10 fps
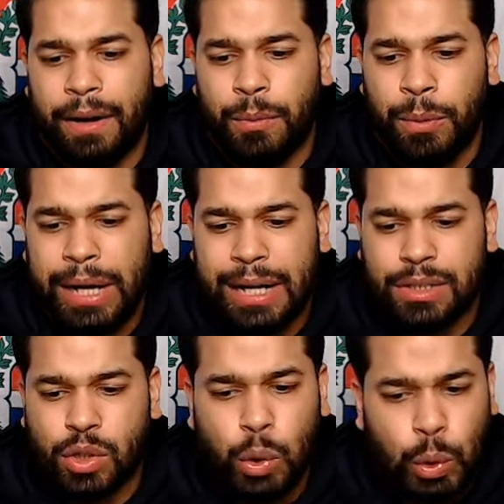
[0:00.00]
we
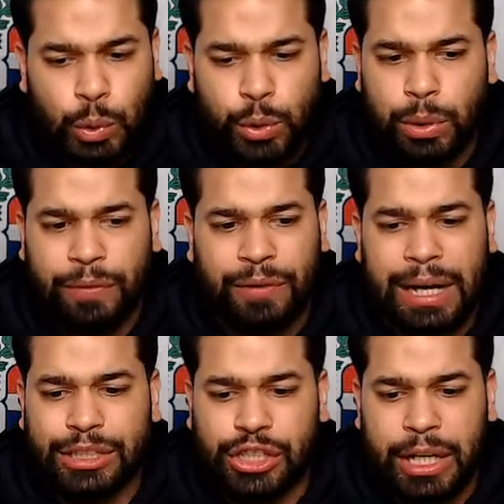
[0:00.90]
got two
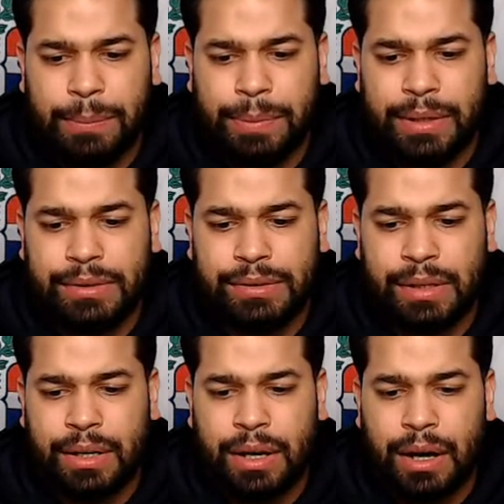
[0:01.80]
unified champions
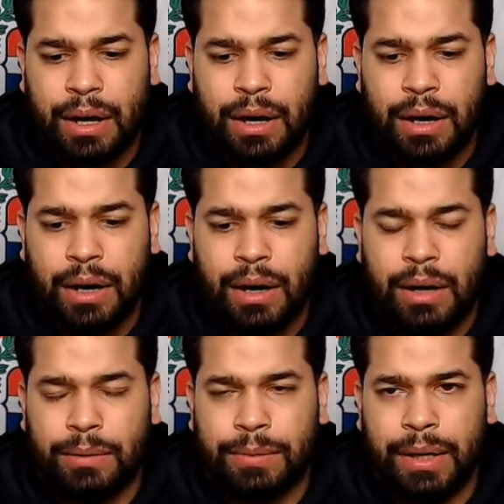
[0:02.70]
at